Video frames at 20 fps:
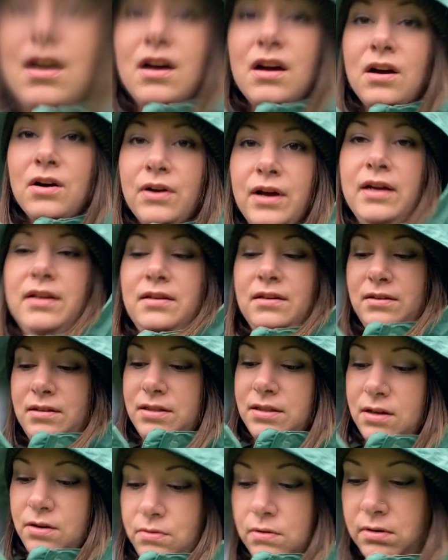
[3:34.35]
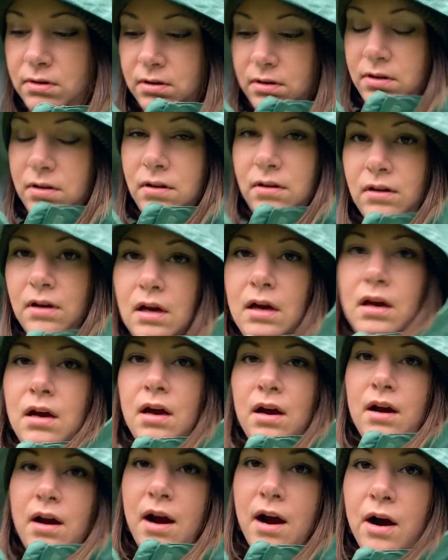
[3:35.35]
Okay, so
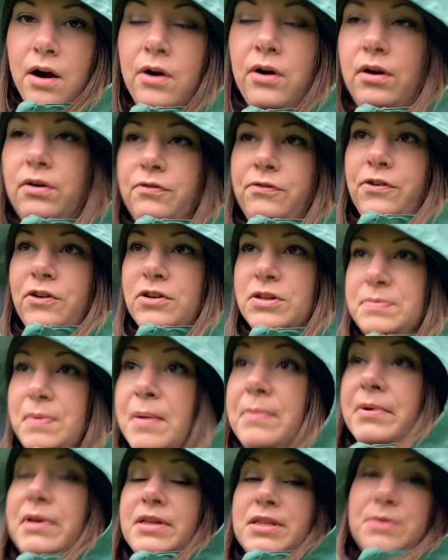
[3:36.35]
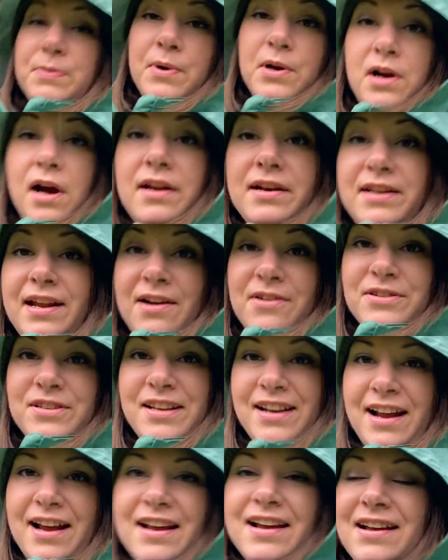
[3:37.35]
our first pumpkins that we're cutting down
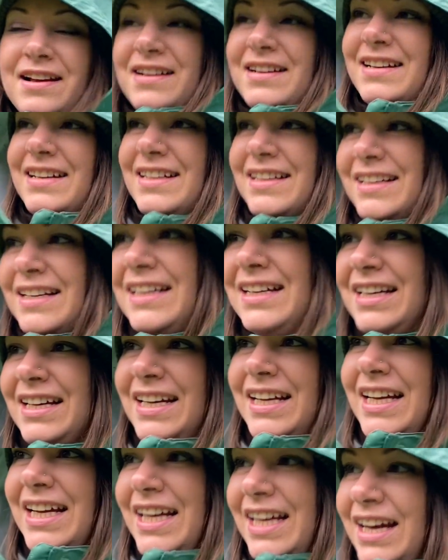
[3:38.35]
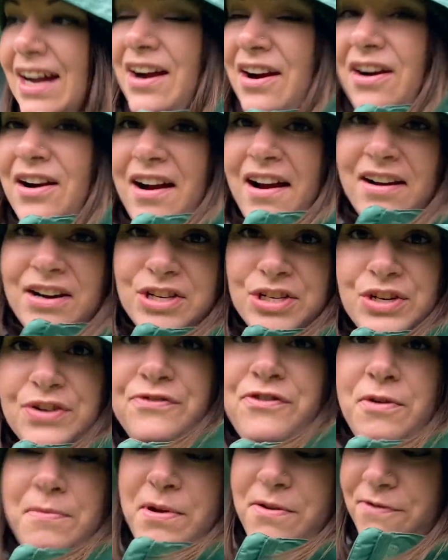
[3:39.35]
today are actually
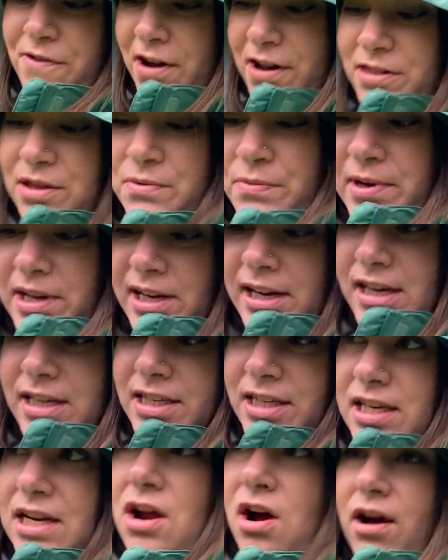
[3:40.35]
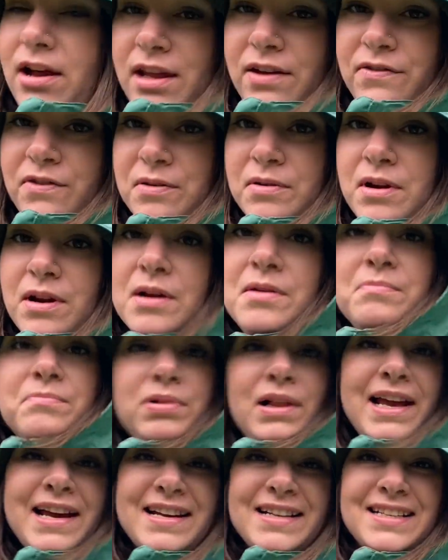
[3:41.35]
from a vine that we did not even
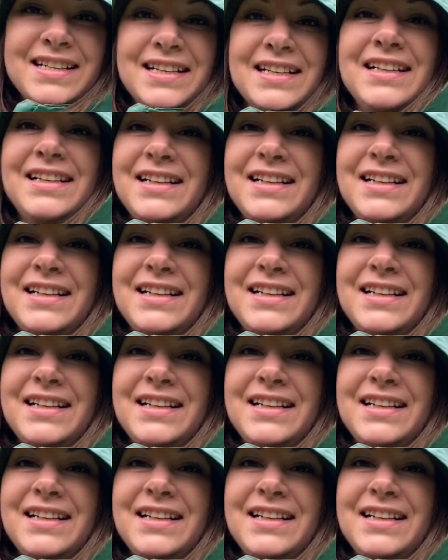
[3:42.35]
plant.